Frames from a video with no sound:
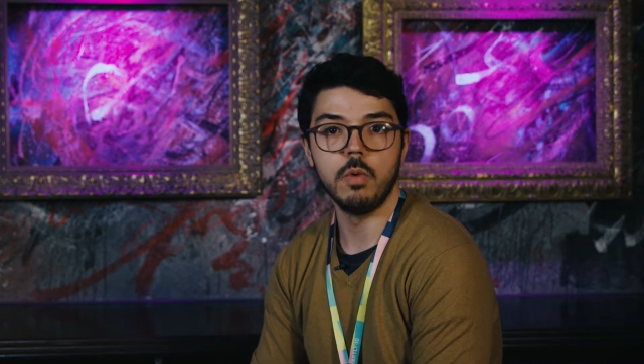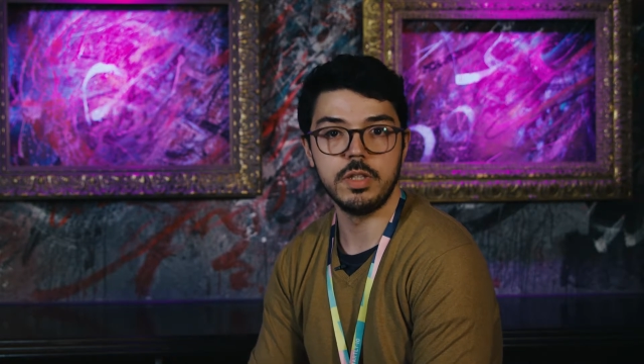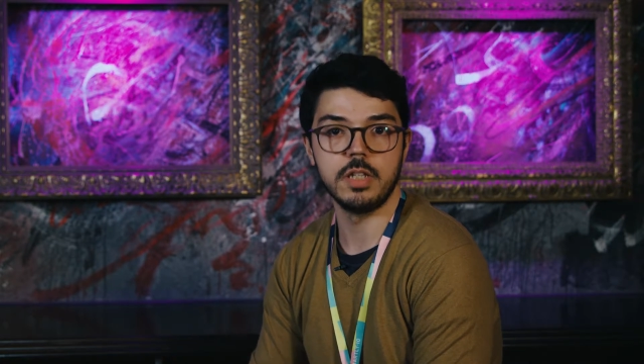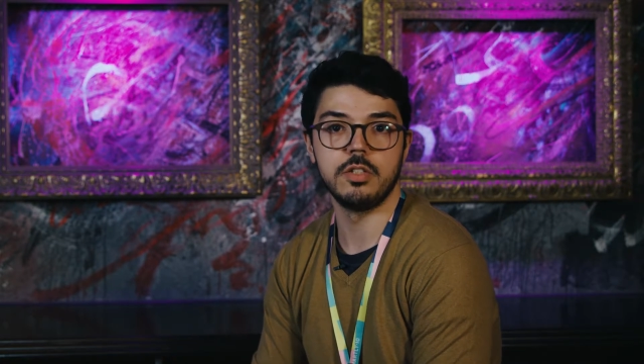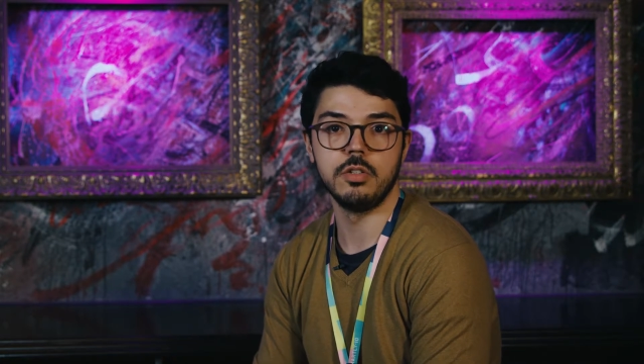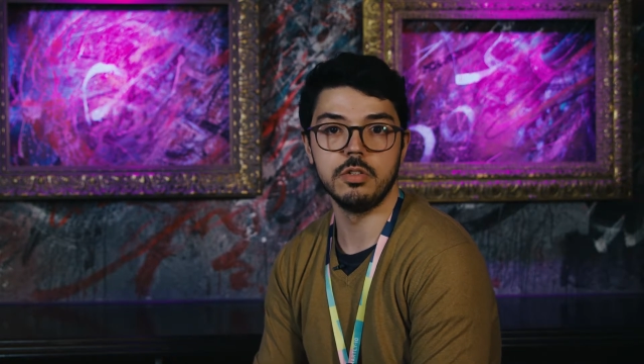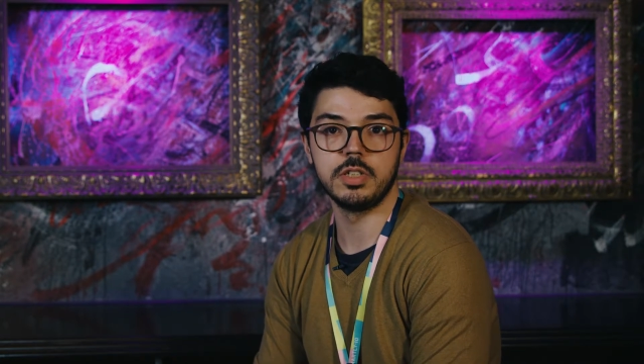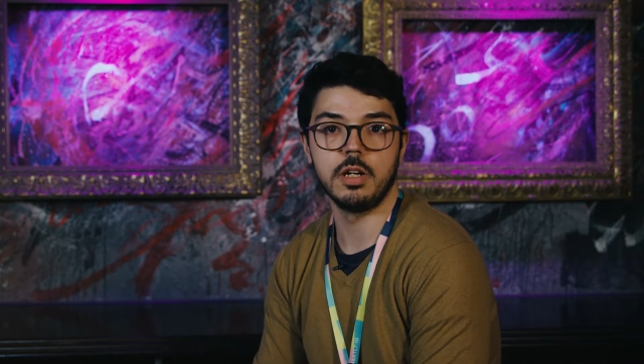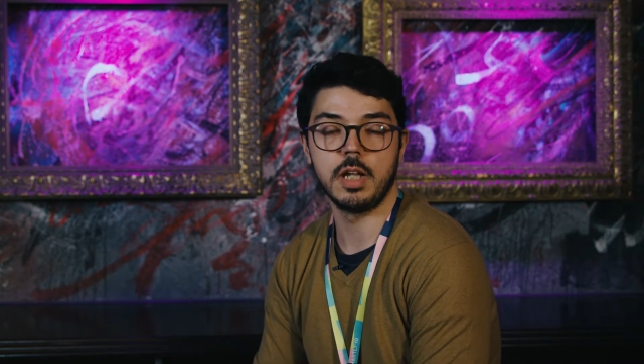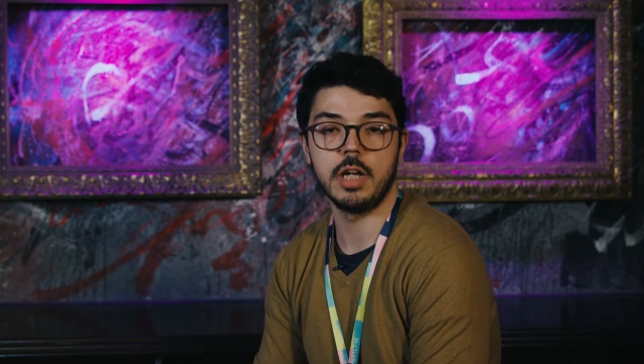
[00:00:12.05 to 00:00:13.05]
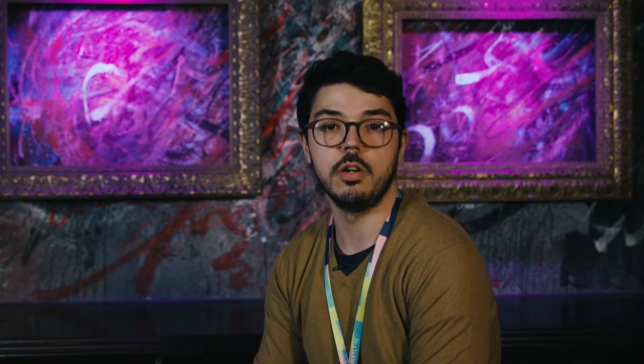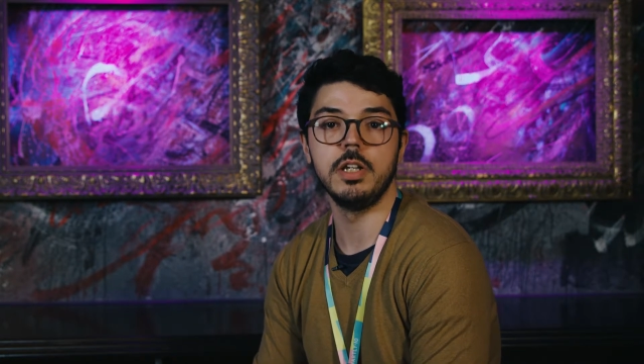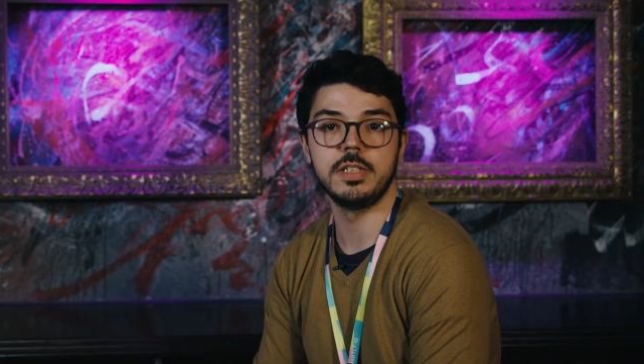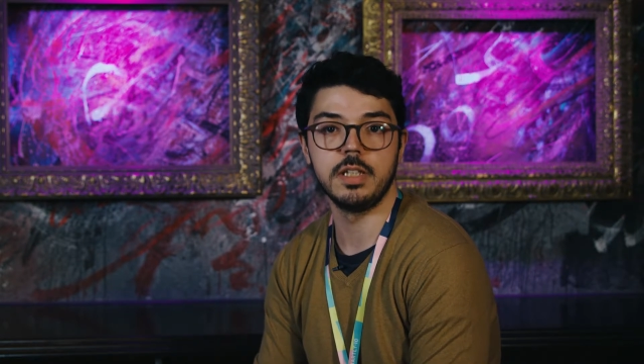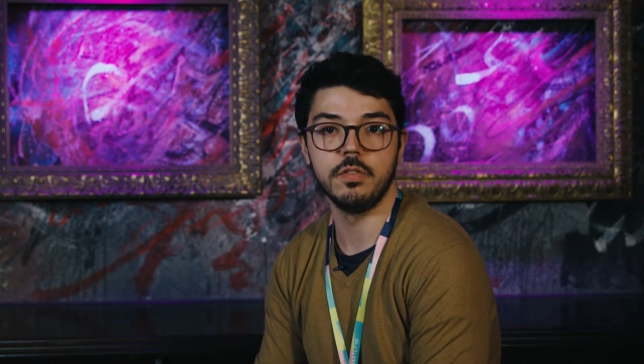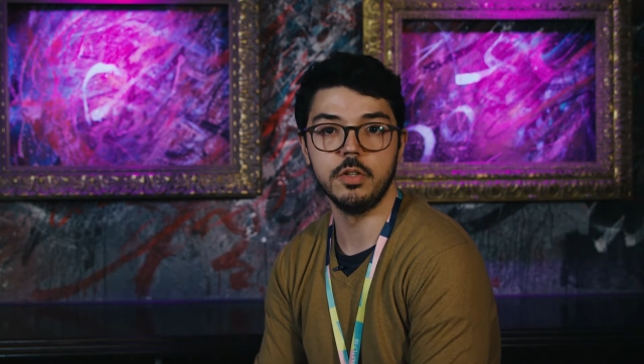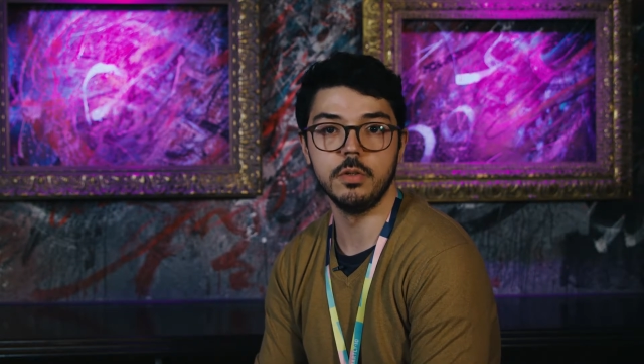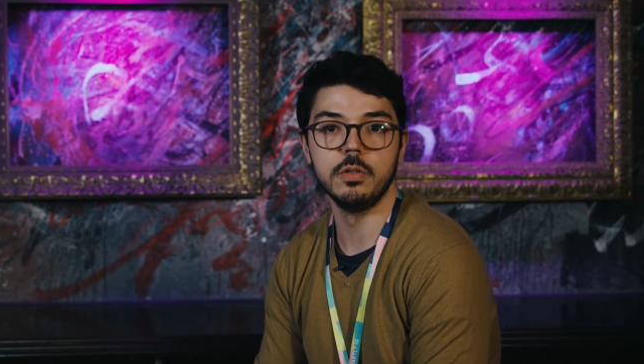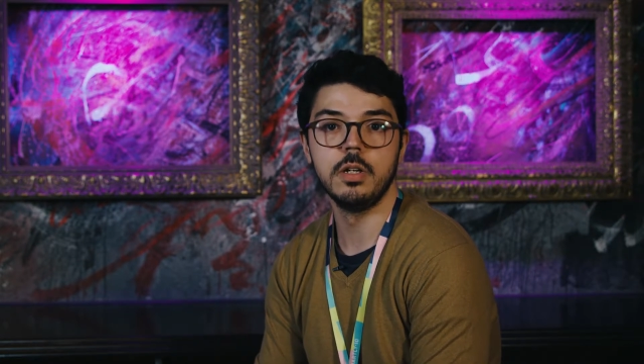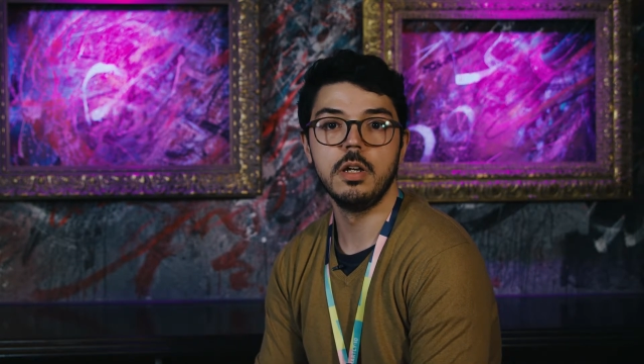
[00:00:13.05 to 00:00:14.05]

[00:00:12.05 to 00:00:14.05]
We tend to use kind of like an holistic view